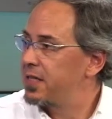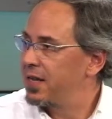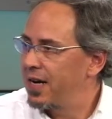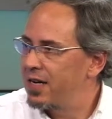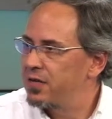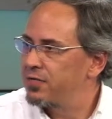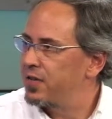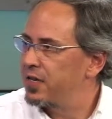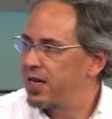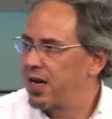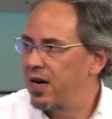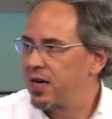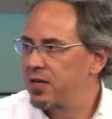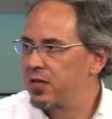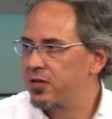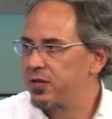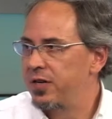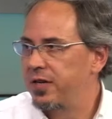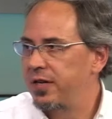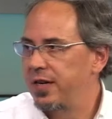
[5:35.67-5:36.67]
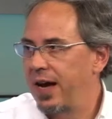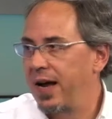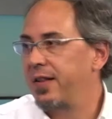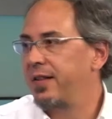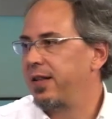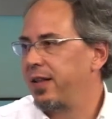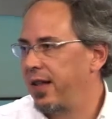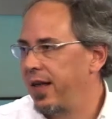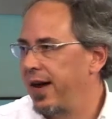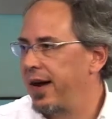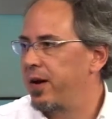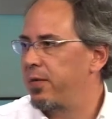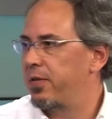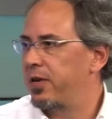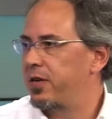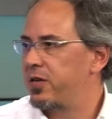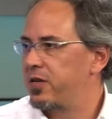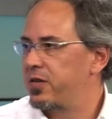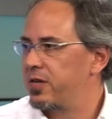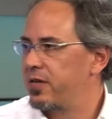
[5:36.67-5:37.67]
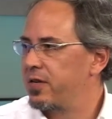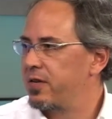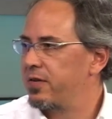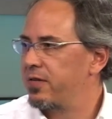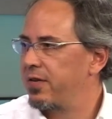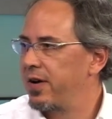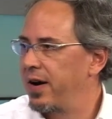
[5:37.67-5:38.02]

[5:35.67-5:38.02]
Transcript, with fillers: size mm-hmm. of the country, and the language. Mm -hmm.